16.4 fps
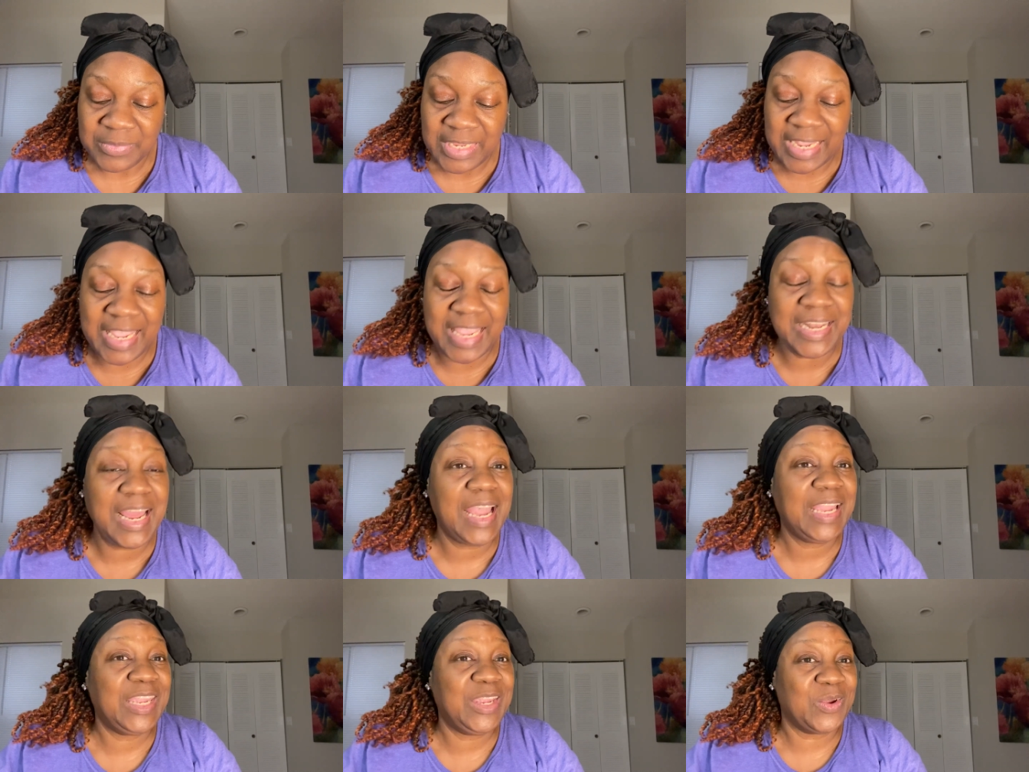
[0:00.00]
And
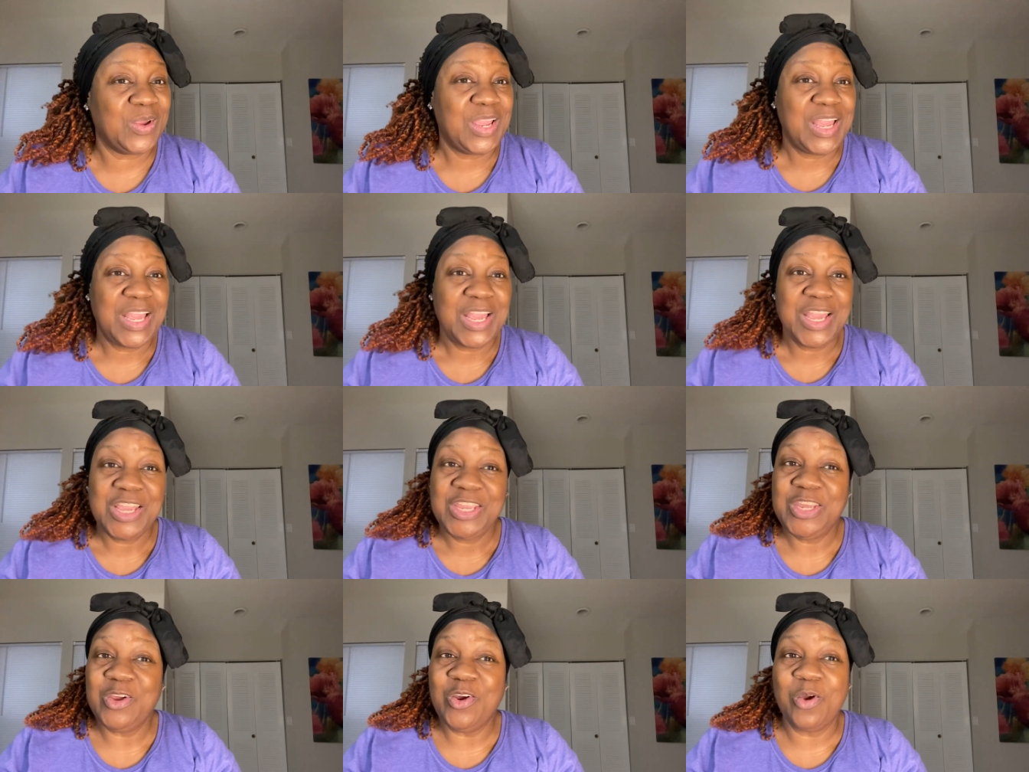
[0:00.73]
I hear
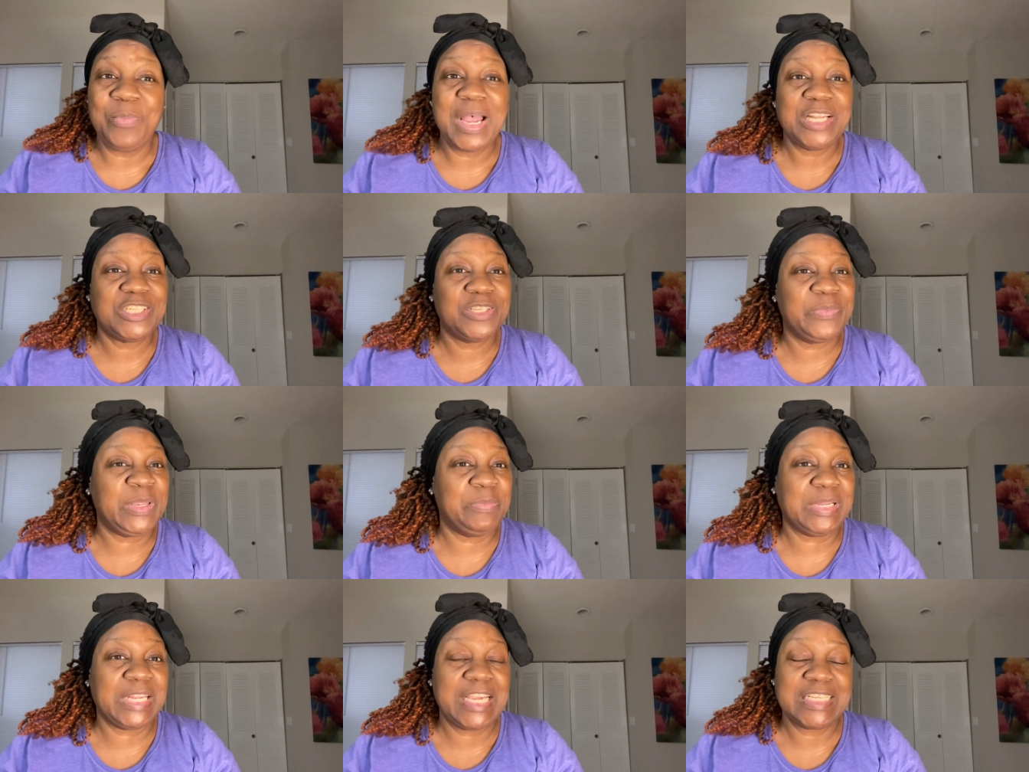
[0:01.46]
you're about to be
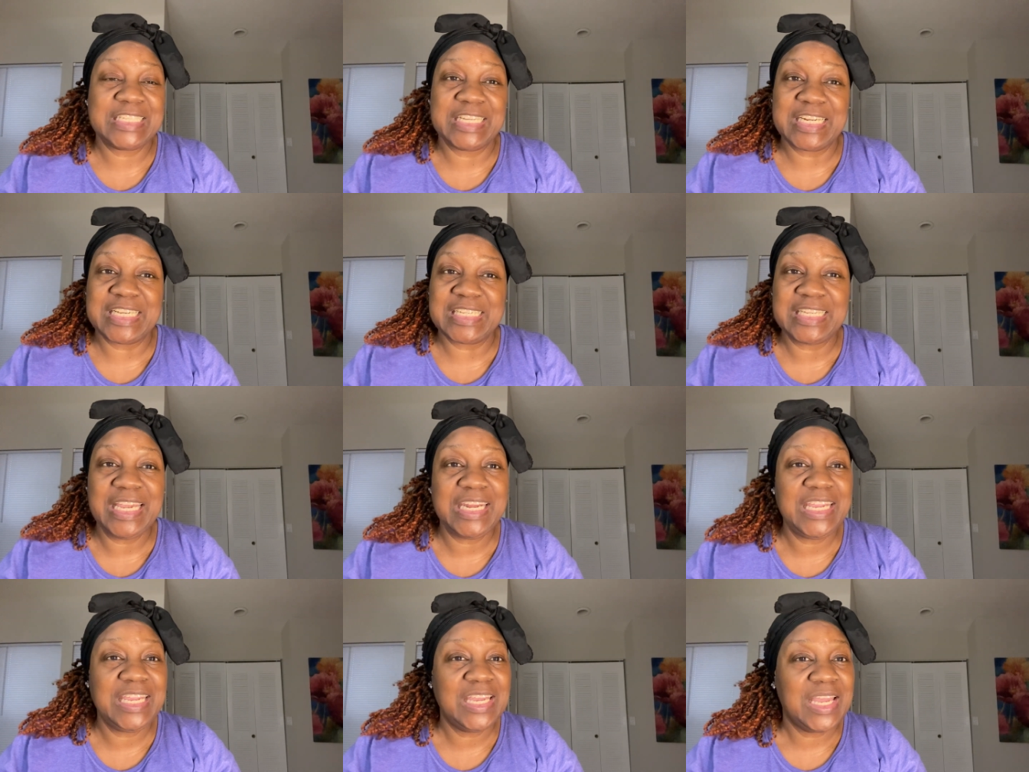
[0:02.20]
blessed in the
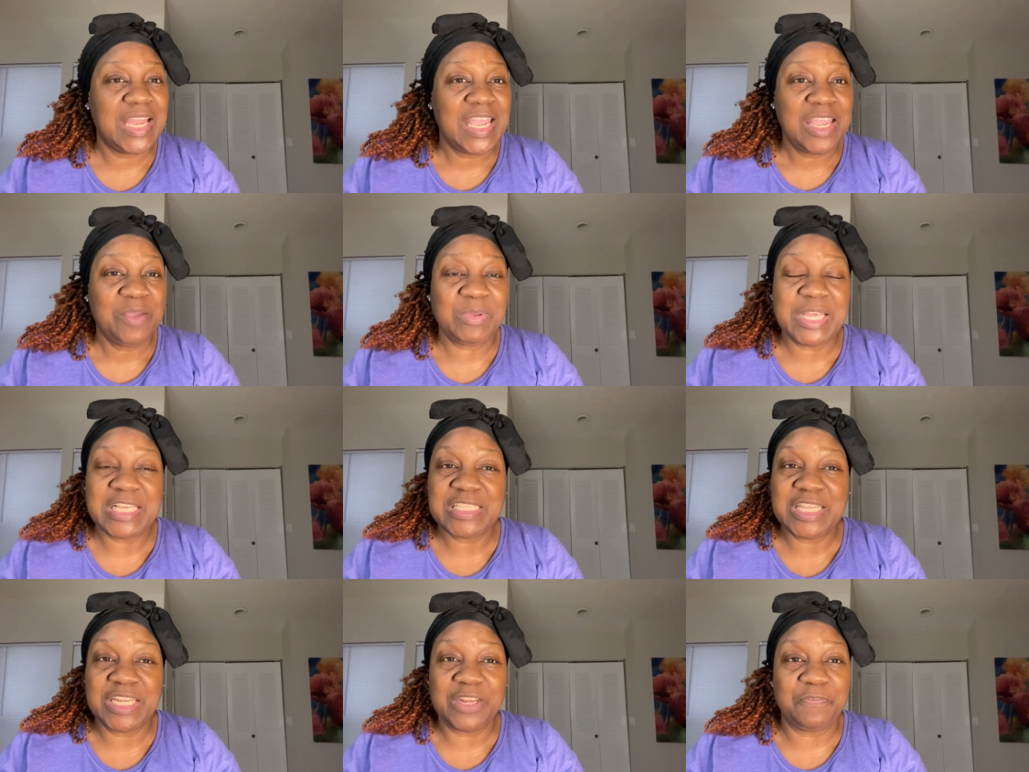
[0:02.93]
city,
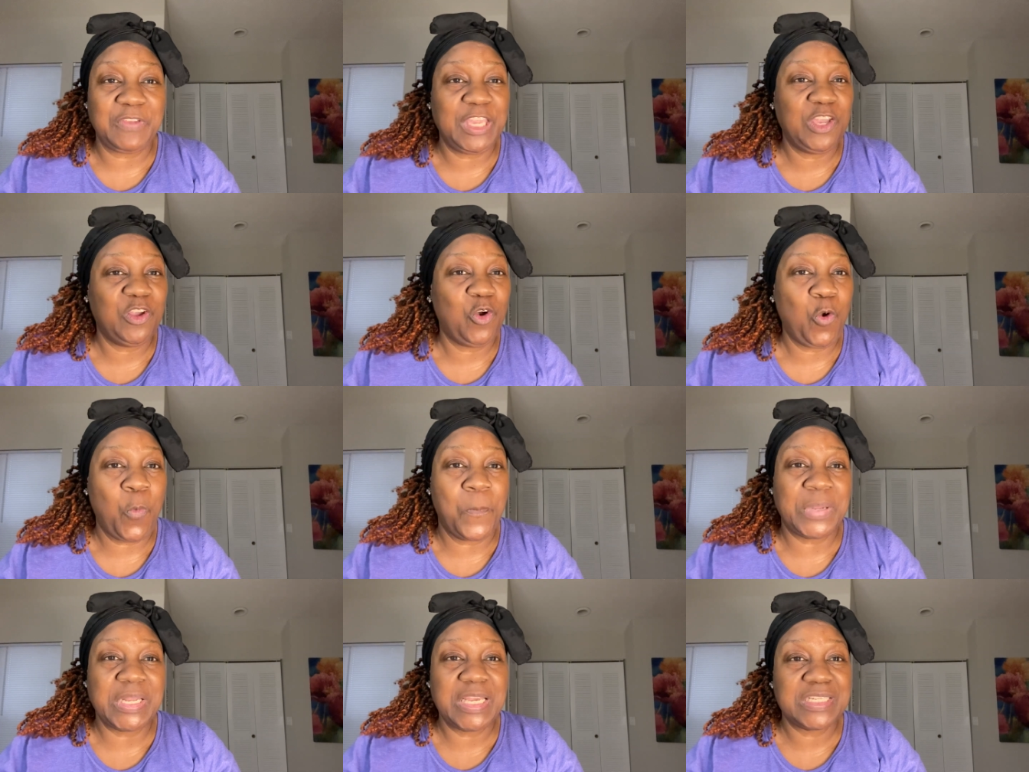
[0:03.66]
blessed in the
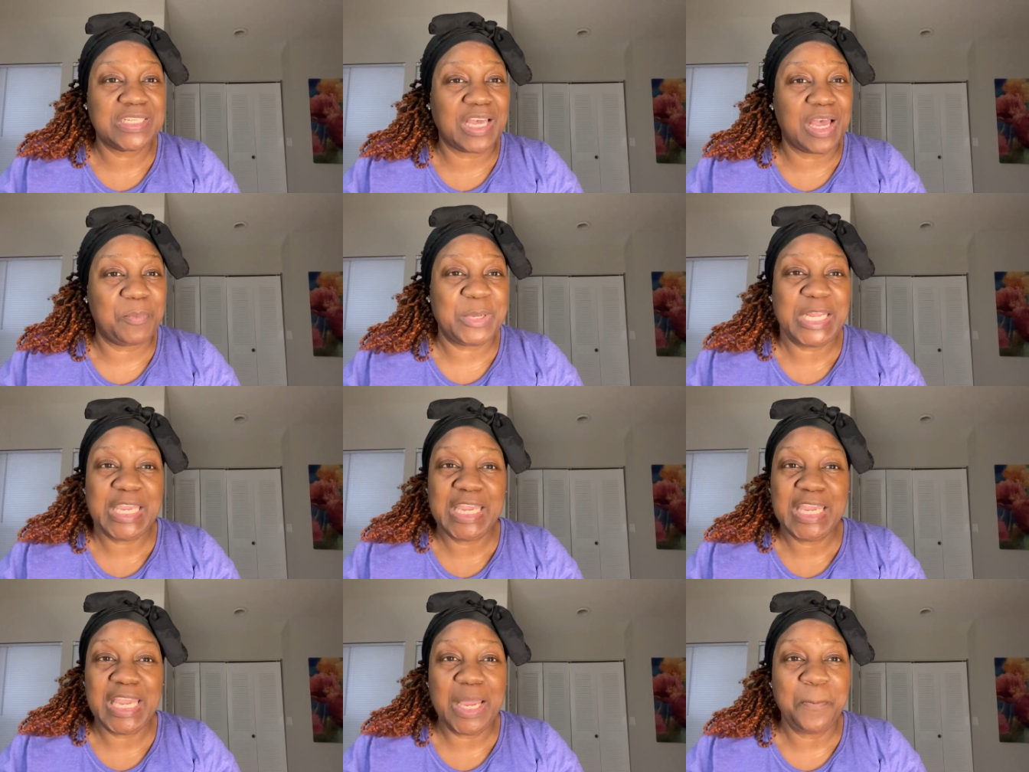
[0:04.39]
field, blessed coming
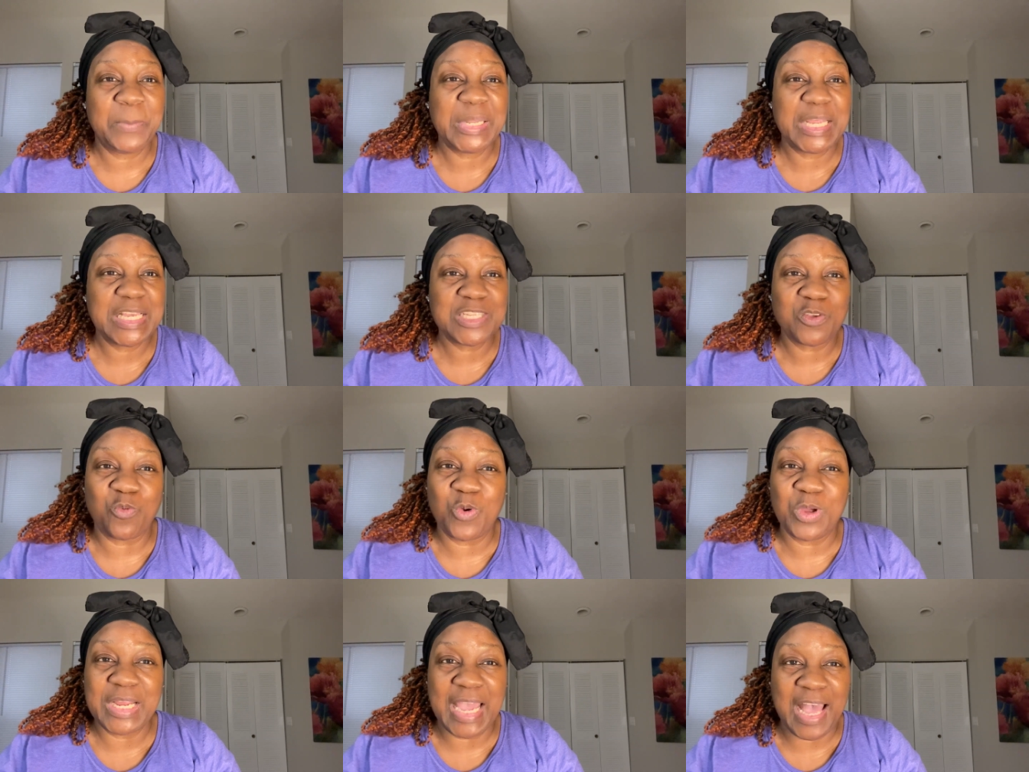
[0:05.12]
in, blessed
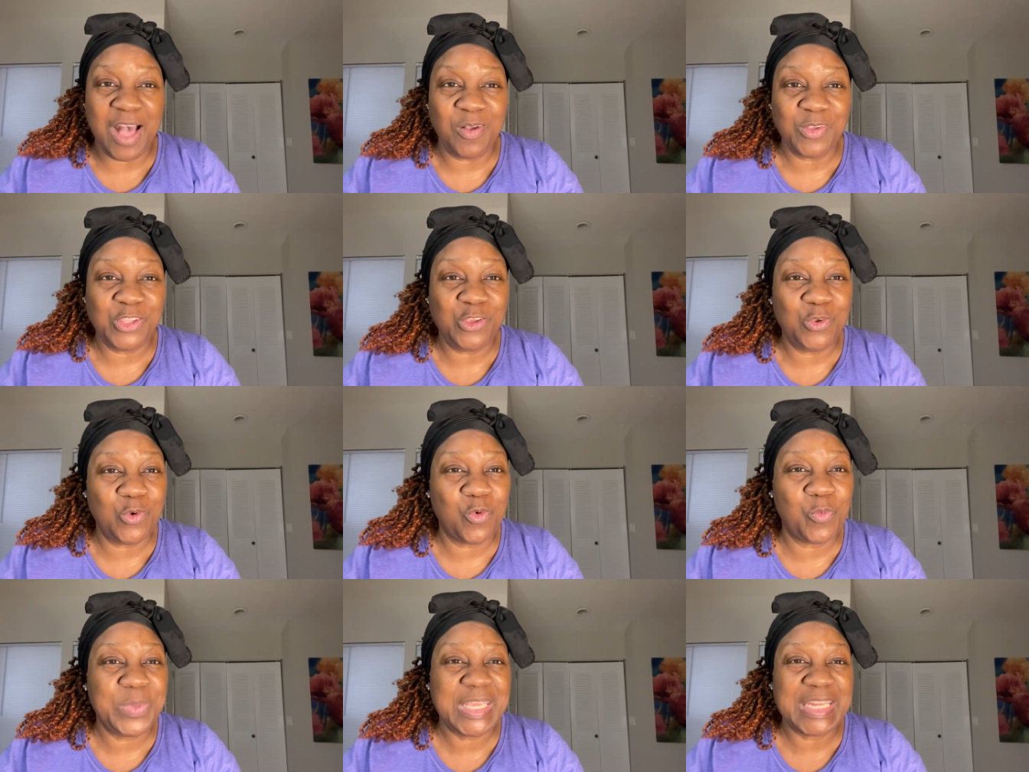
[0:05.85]
going out. You
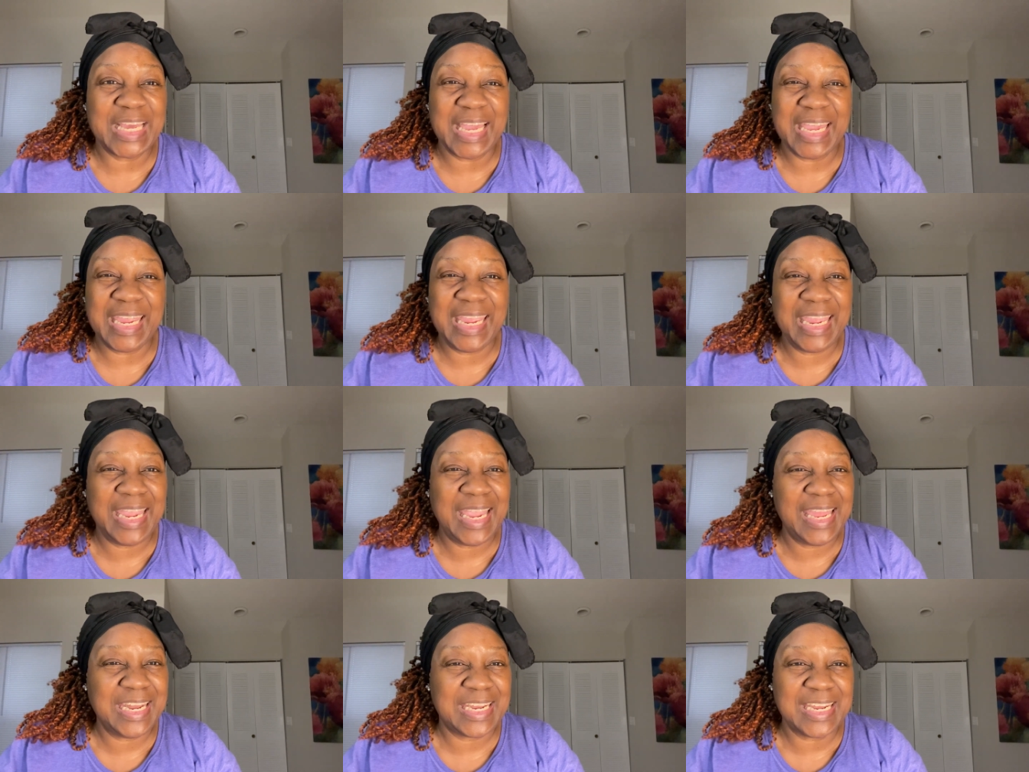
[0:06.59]
will be the
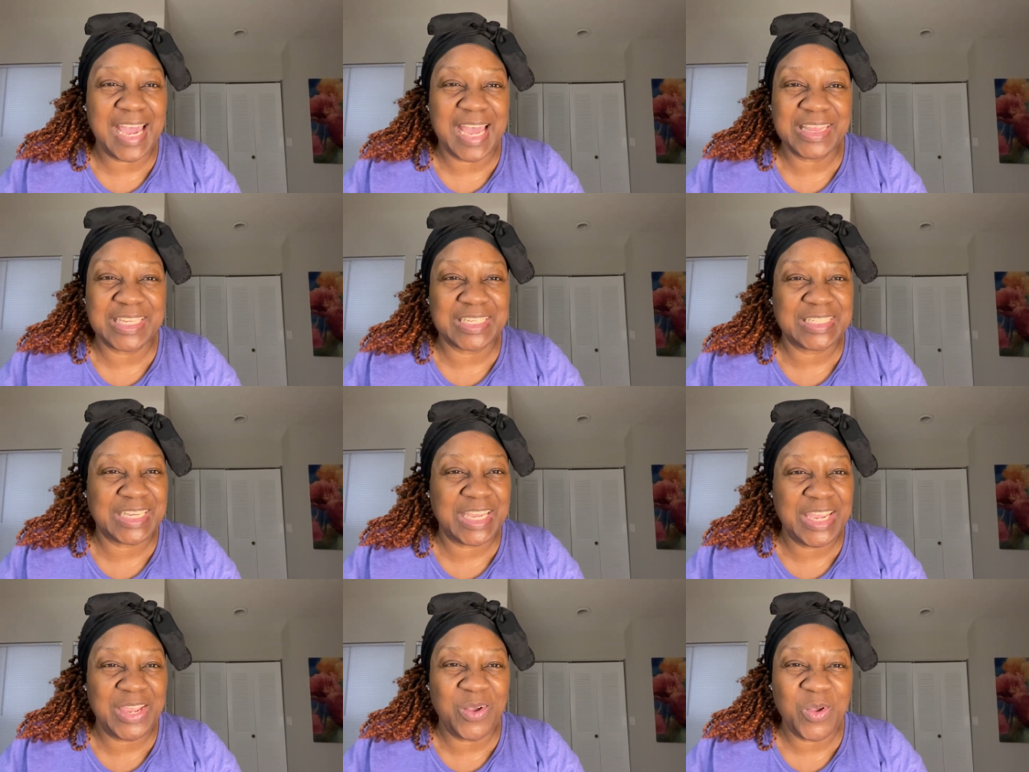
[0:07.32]
head and not the
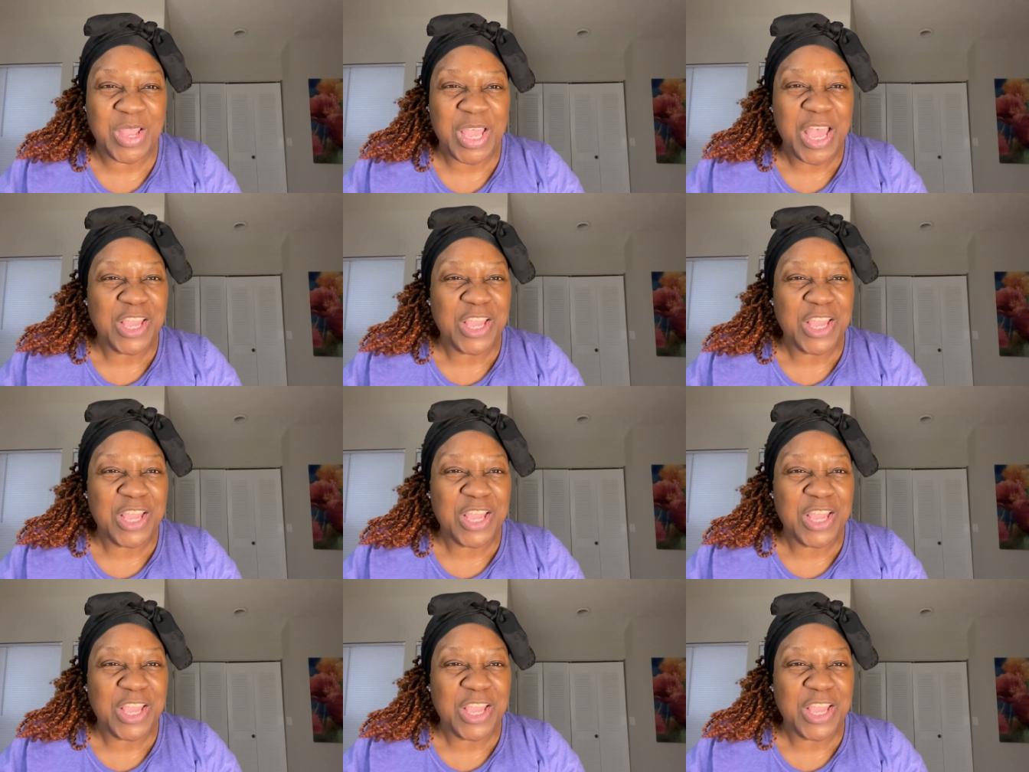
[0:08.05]
tail.